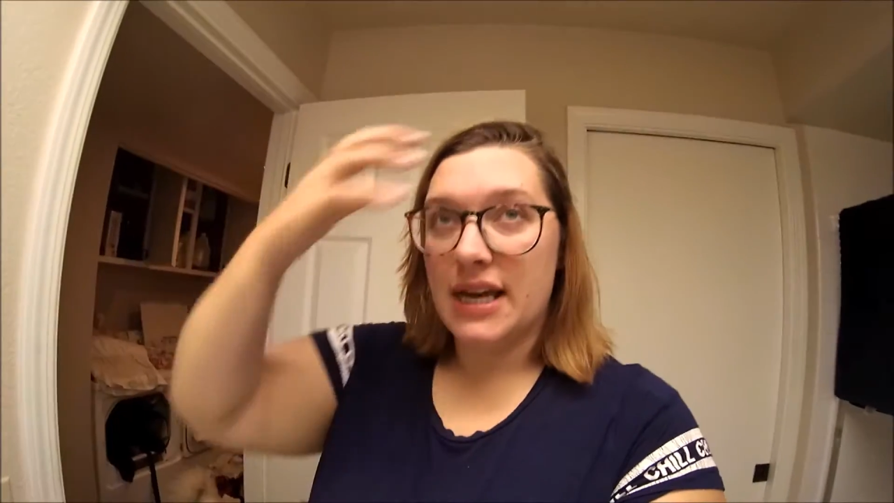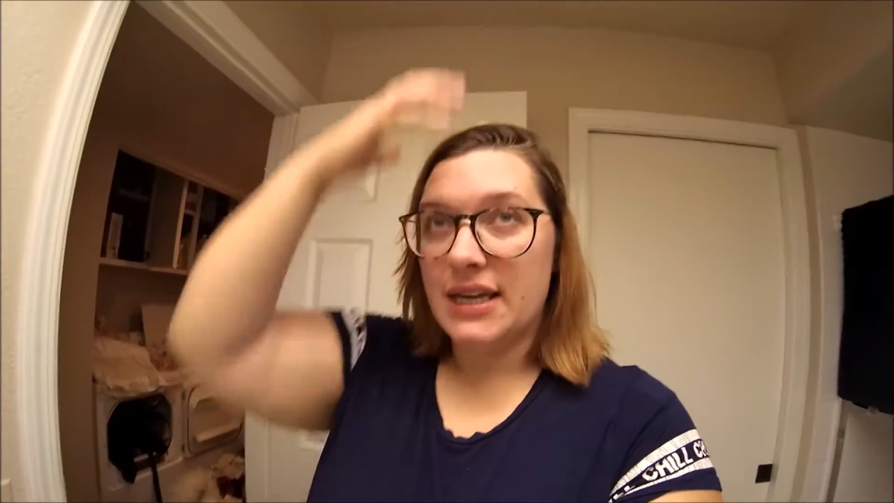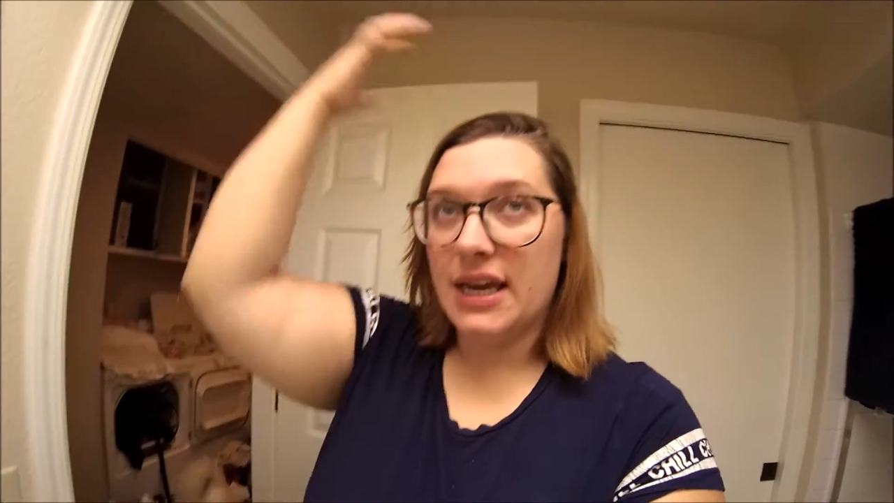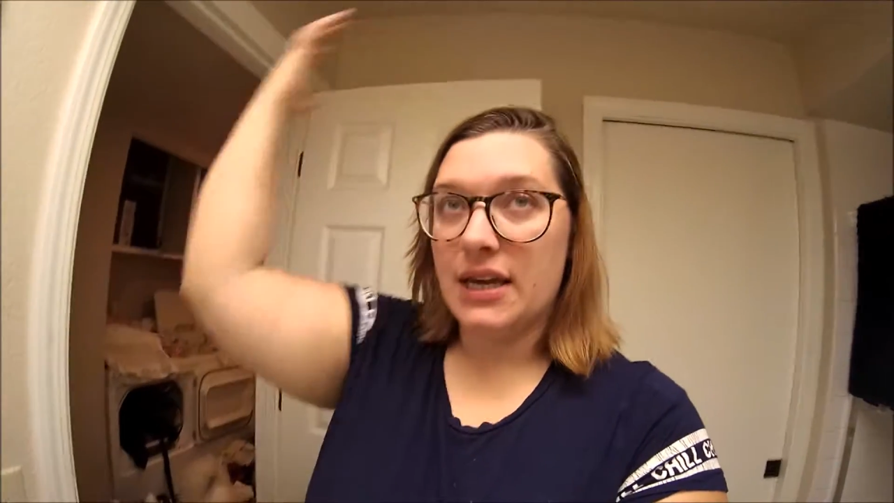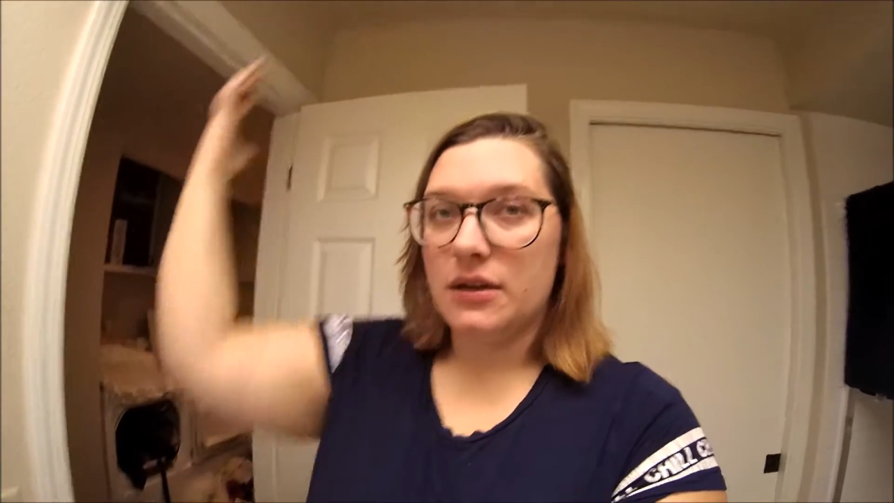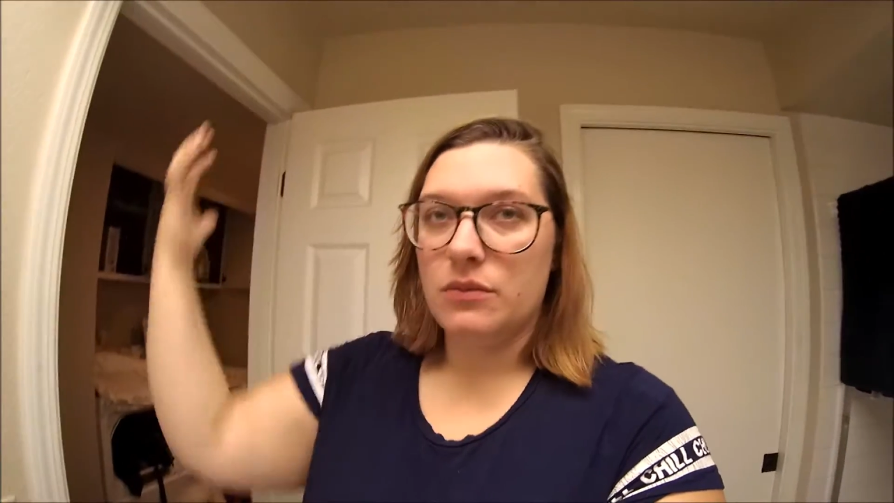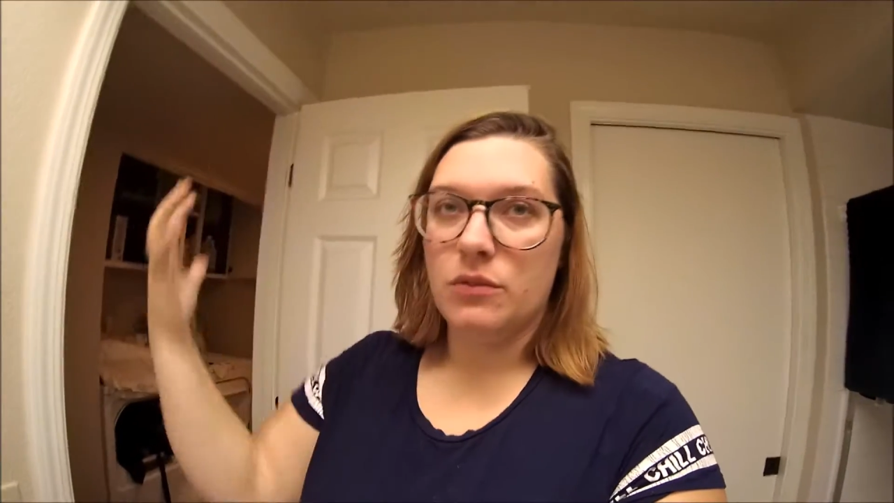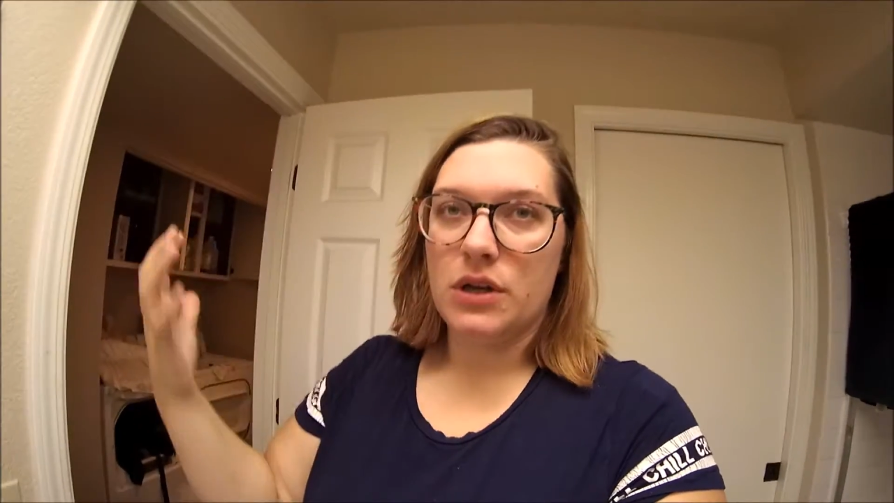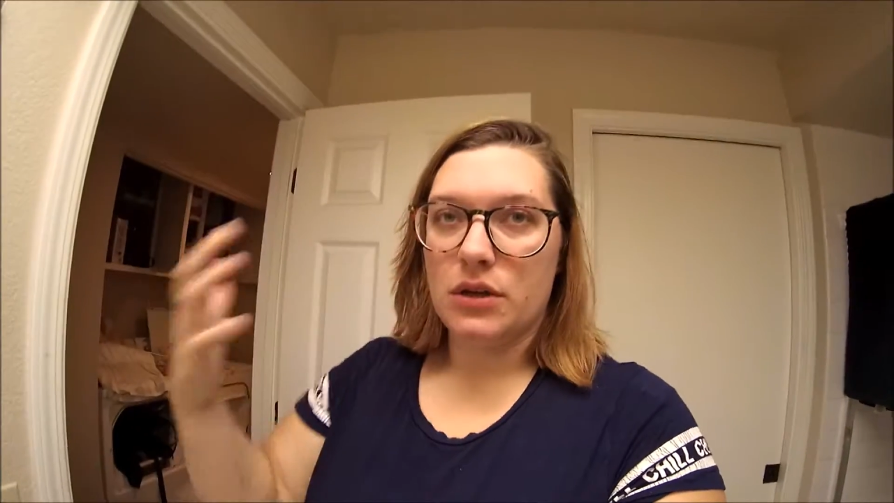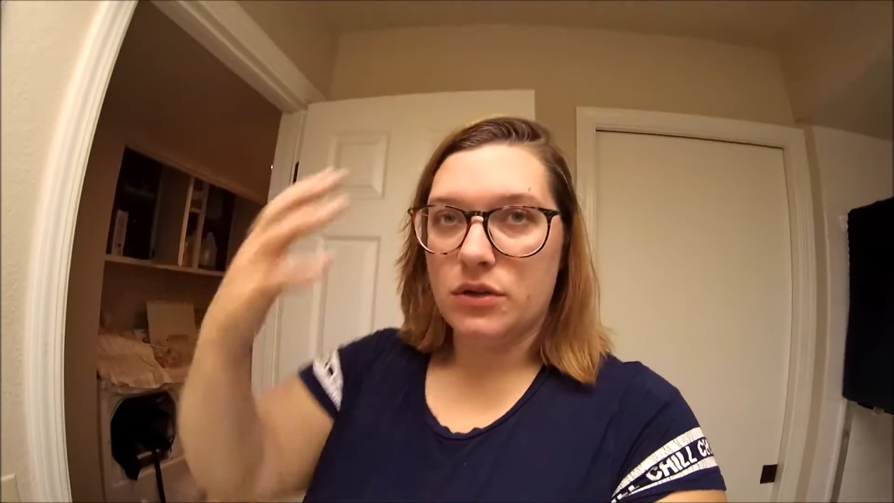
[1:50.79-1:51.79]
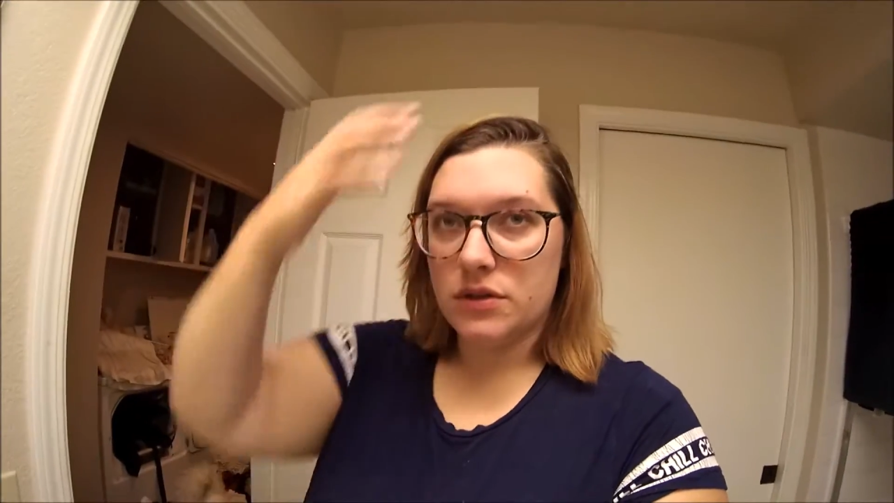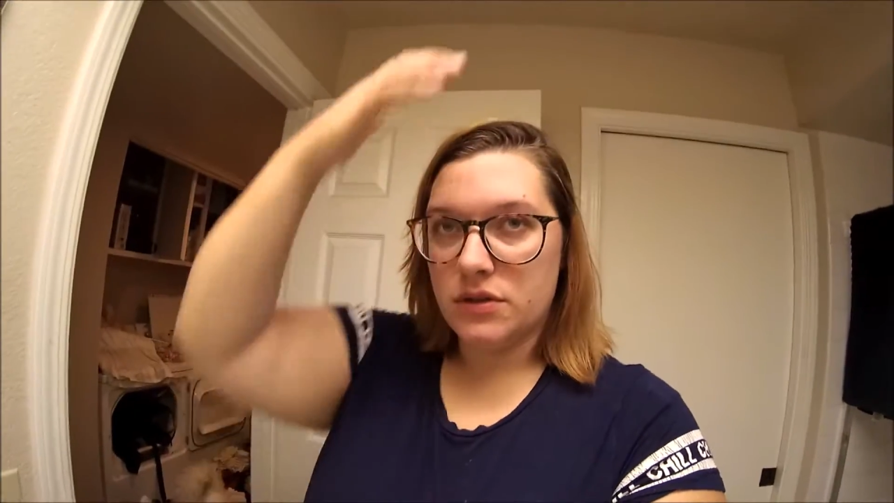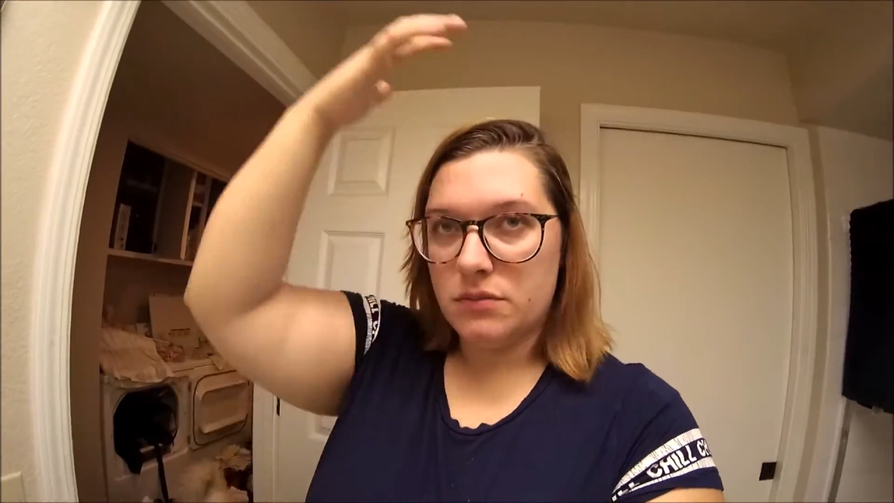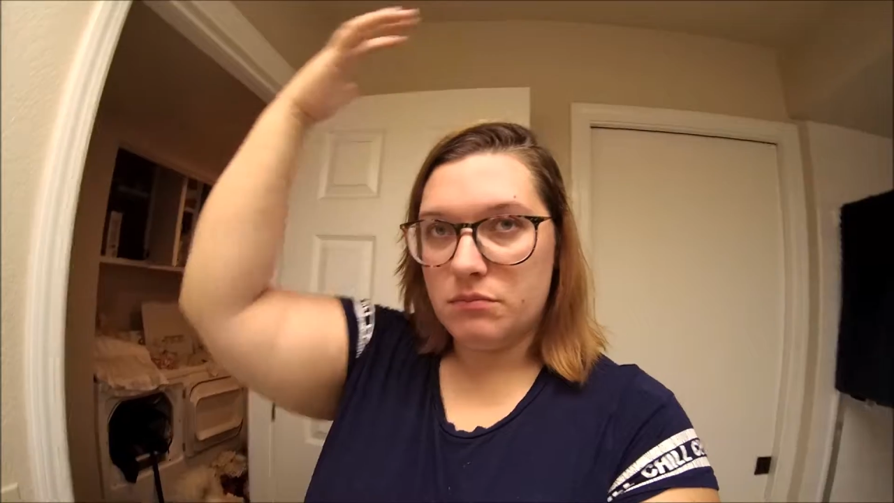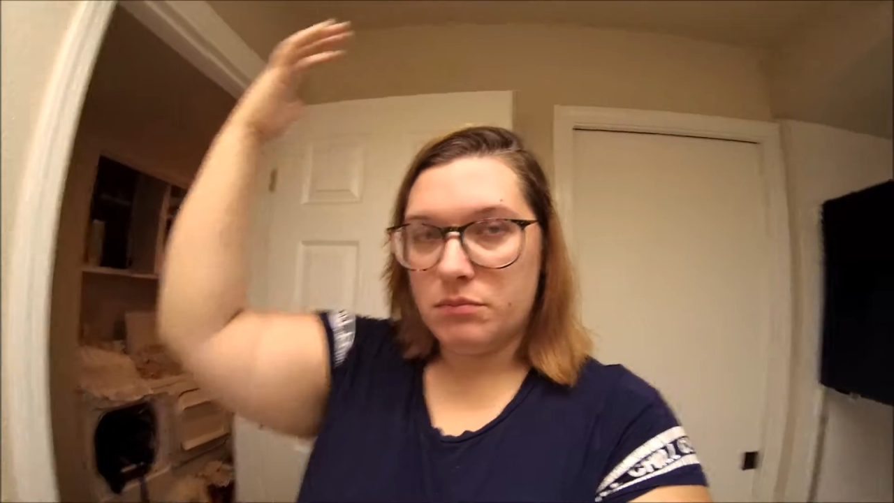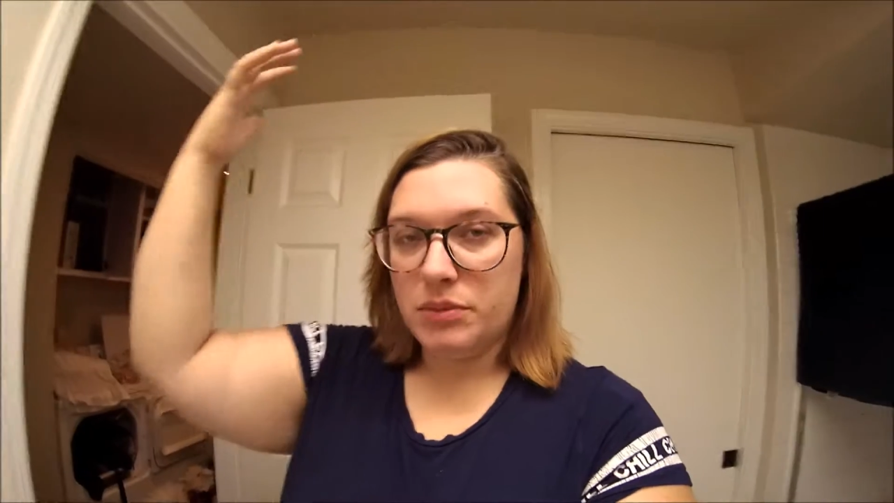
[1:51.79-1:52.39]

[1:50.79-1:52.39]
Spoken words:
I get one of those